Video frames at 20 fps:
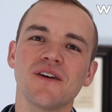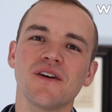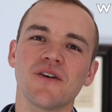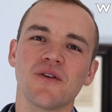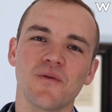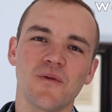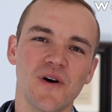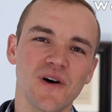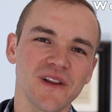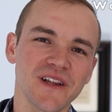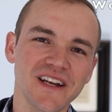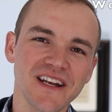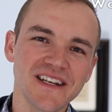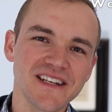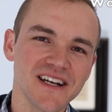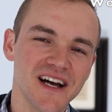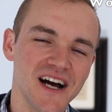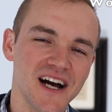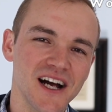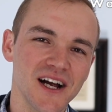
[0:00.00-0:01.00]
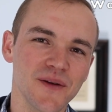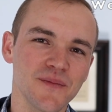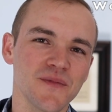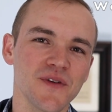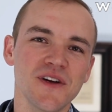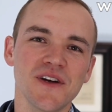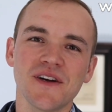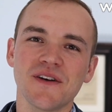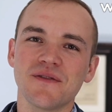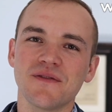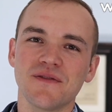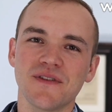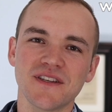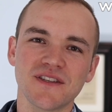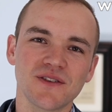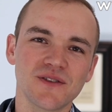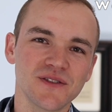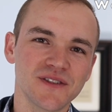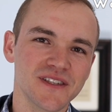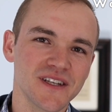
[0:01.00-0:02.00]
quality time,
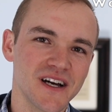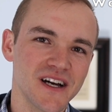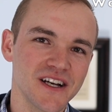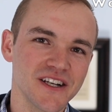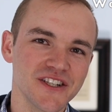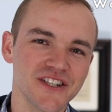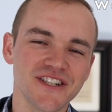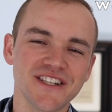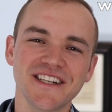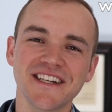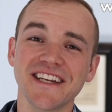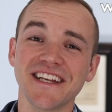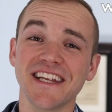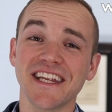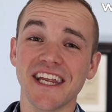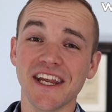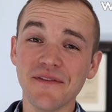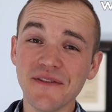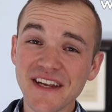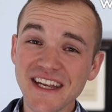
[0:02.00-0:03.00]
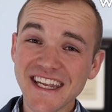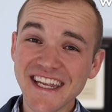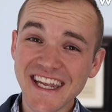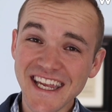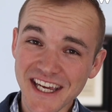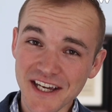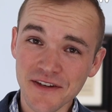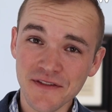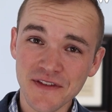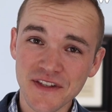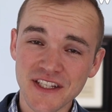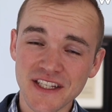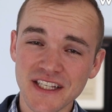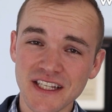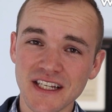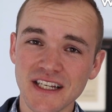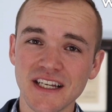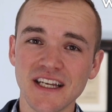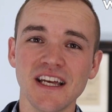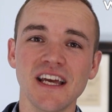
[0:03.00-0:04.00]
physical touch, giving
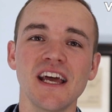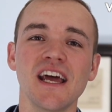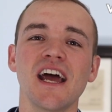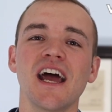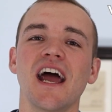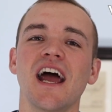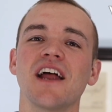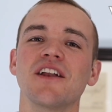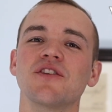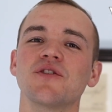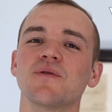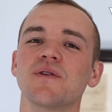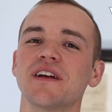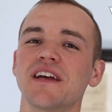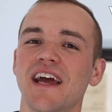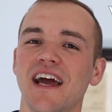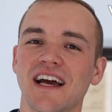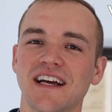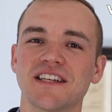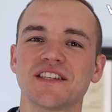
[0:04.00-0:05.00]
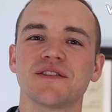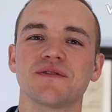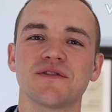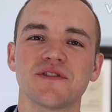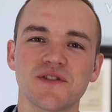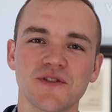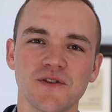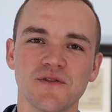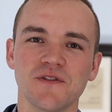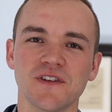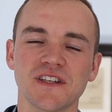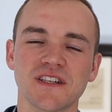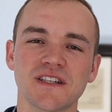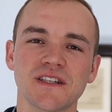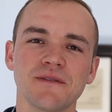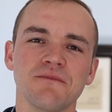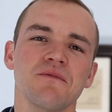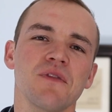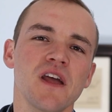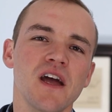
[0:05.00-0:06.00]
gifts, and doing acts of
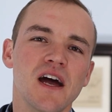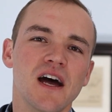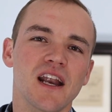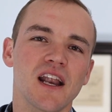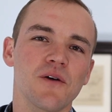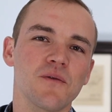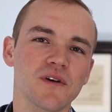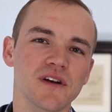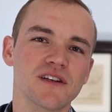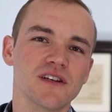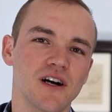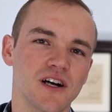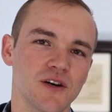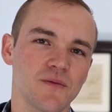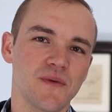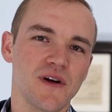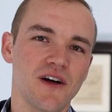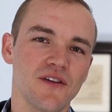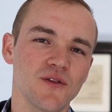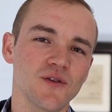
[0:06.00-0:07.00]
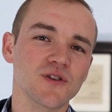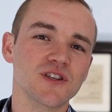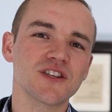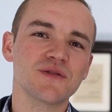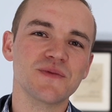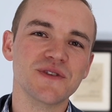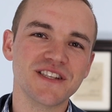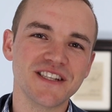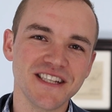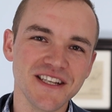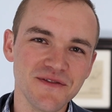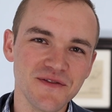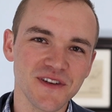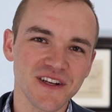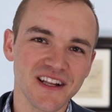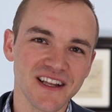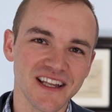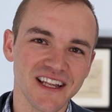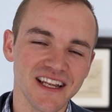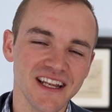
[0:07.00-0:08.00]
service. And I want to talk about those
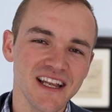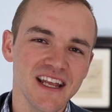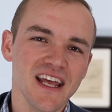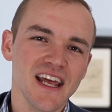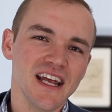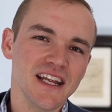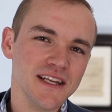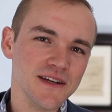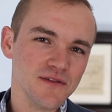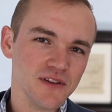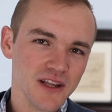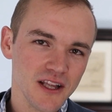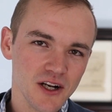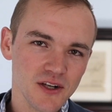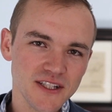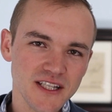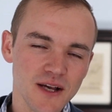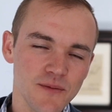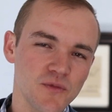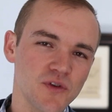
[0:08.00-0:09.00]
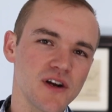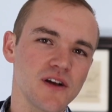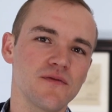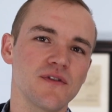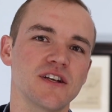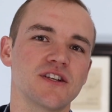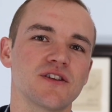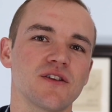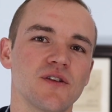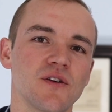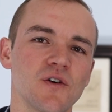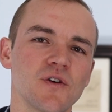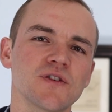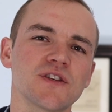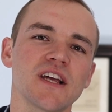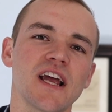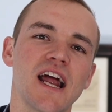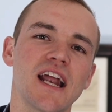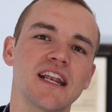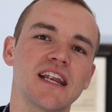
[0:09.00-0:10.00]
specifically, give a little summary of each of
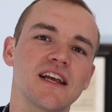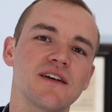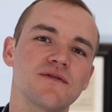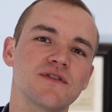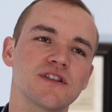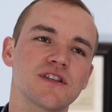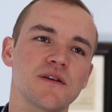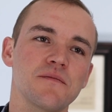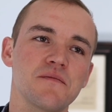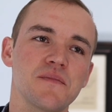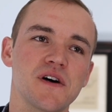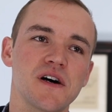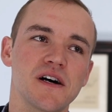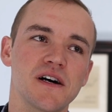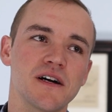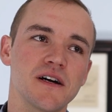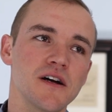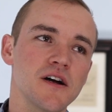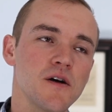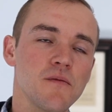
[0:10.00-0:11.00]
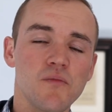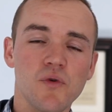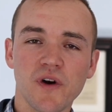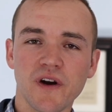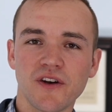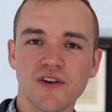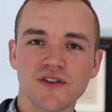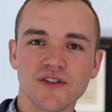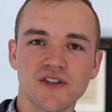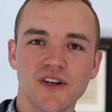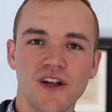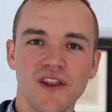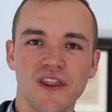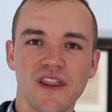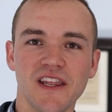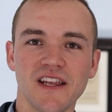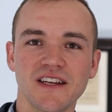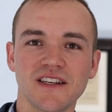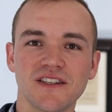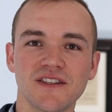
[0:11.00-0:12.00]
those, and give some pointers on
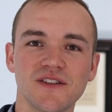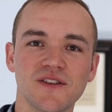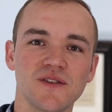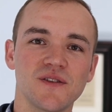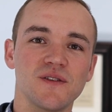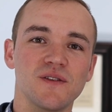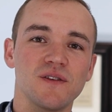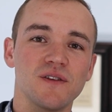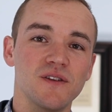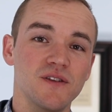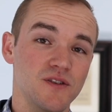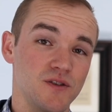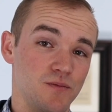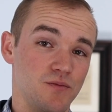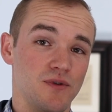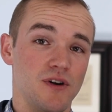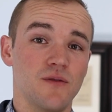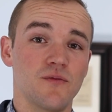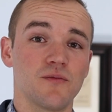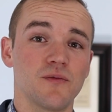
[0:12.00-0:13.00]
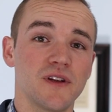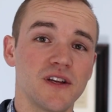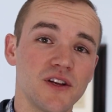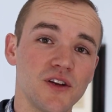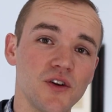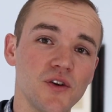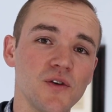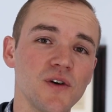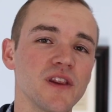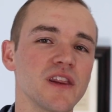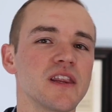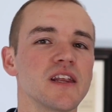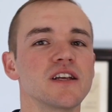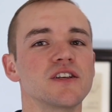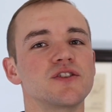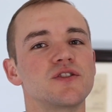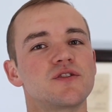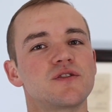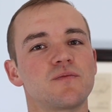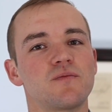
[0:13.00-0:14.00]
things to probably do and
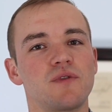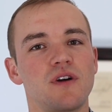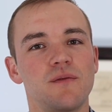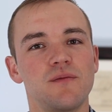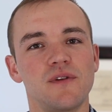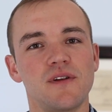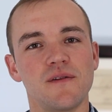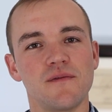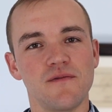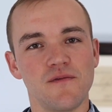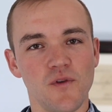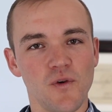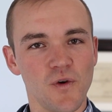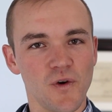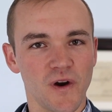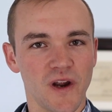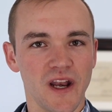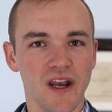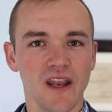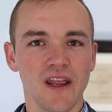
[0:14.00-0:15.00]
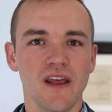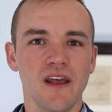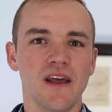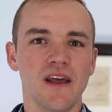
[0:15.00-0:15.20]
things you should probably avoid